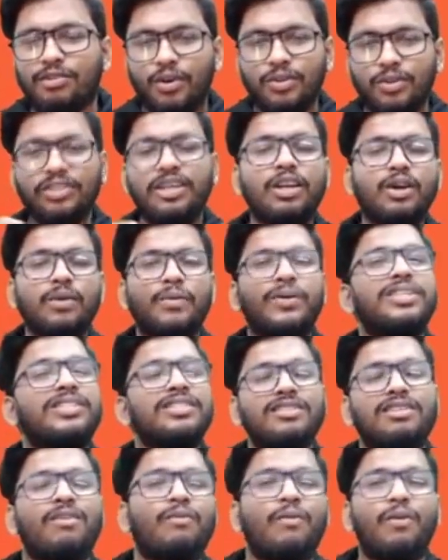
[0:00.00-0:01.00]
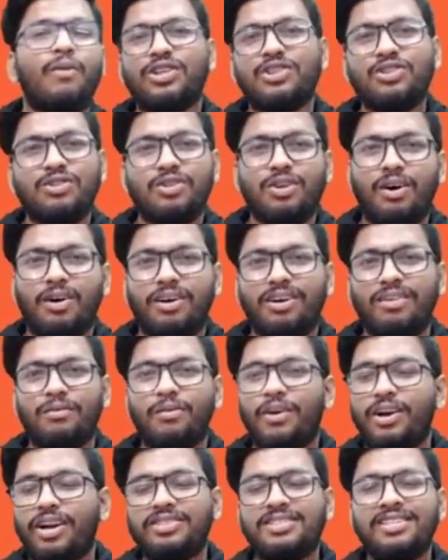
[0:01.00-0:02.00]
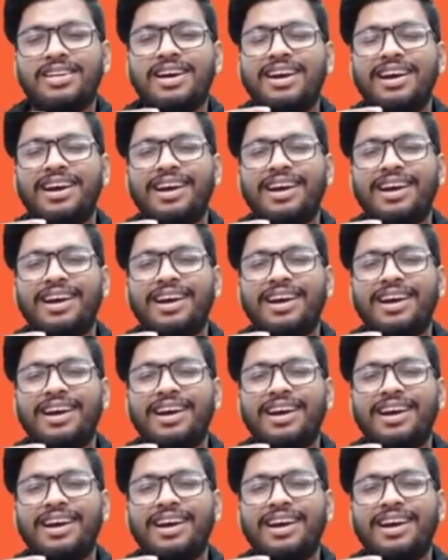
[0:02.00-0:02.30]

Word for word: Those kind of questions are what is taught, what is,